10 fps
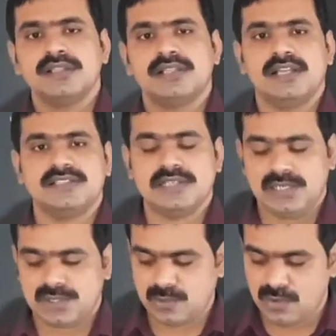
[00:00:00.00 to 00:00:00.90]
That is
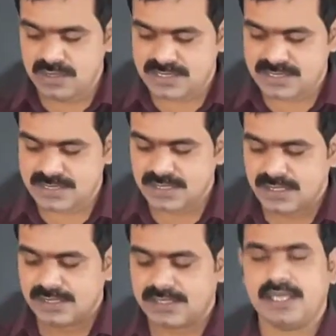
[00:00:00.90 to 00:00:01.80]
rules
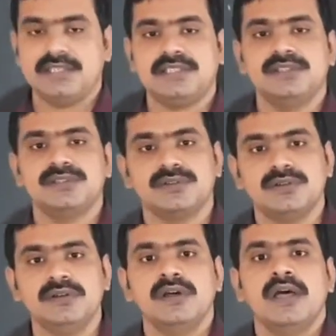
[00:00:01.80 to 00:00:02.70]
relating
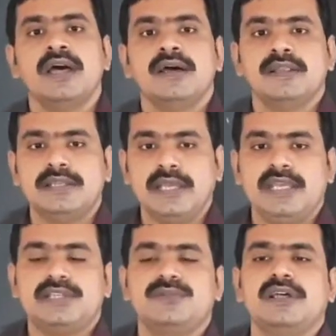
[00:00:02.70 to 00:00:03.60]
to
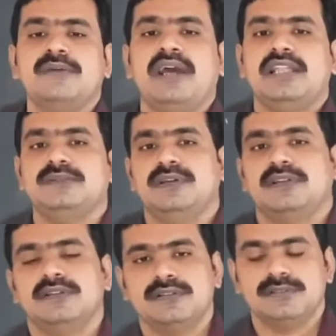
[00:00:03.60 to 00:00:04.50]
day-to-day
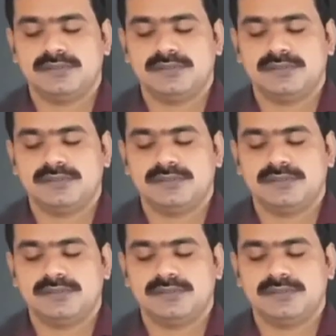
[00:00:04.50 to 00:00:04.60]
management.